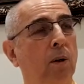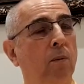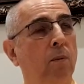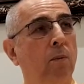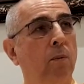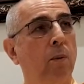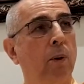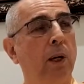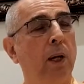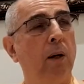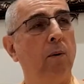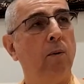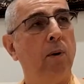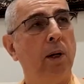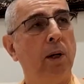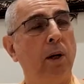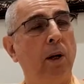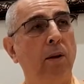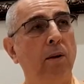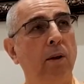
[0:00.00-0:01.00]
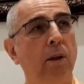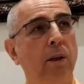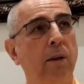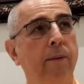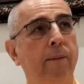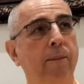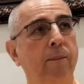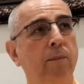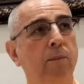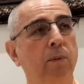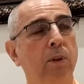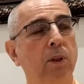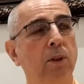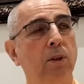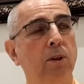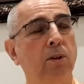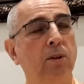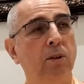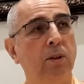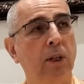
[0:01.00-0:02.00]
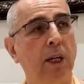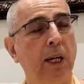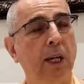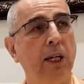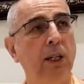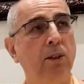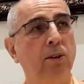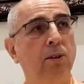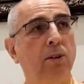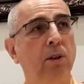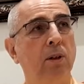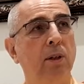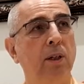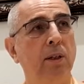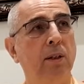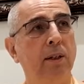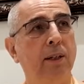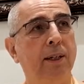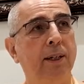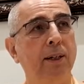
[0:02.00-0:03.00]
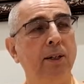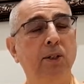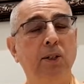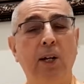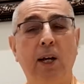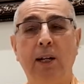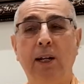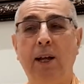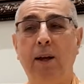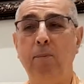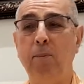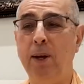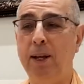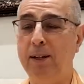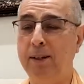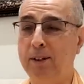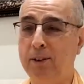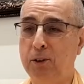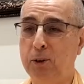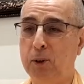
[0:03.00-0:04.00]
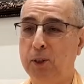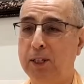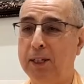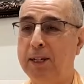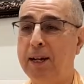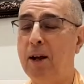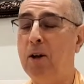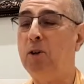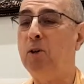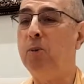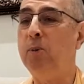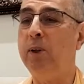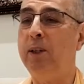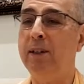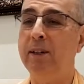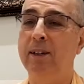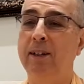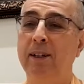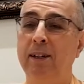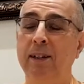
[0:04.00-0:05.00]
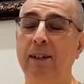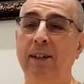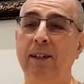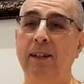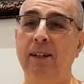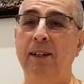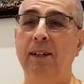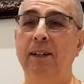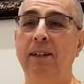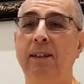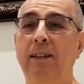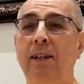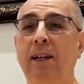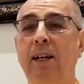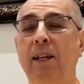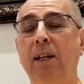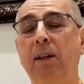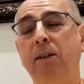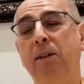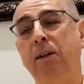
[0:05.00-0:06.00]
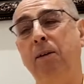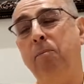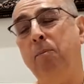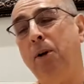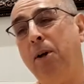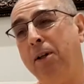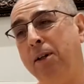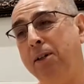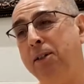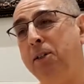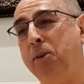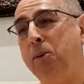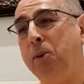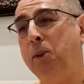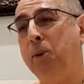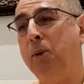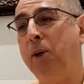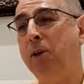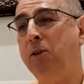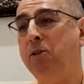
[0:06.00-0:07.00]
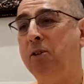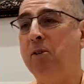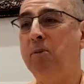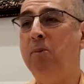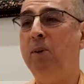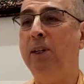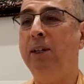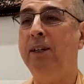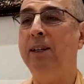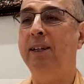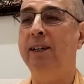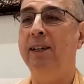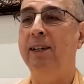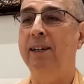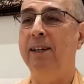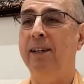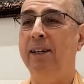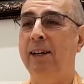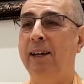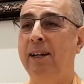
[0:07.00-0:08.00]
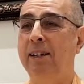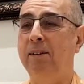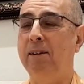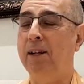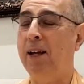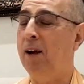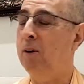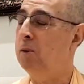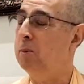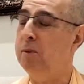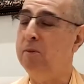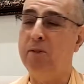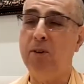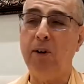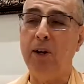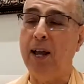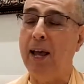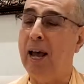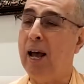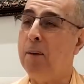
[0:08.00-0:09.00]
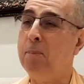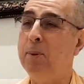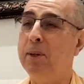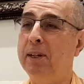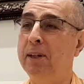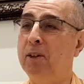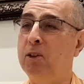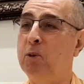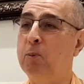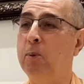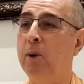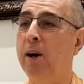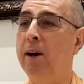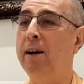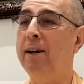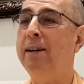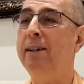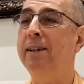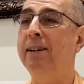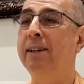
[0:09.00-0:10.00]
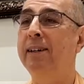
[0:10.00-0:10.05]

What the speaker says: when I went on the stage to lead the kirtan, I made a short announcement that Malati requested me, and I would be very happy and inspired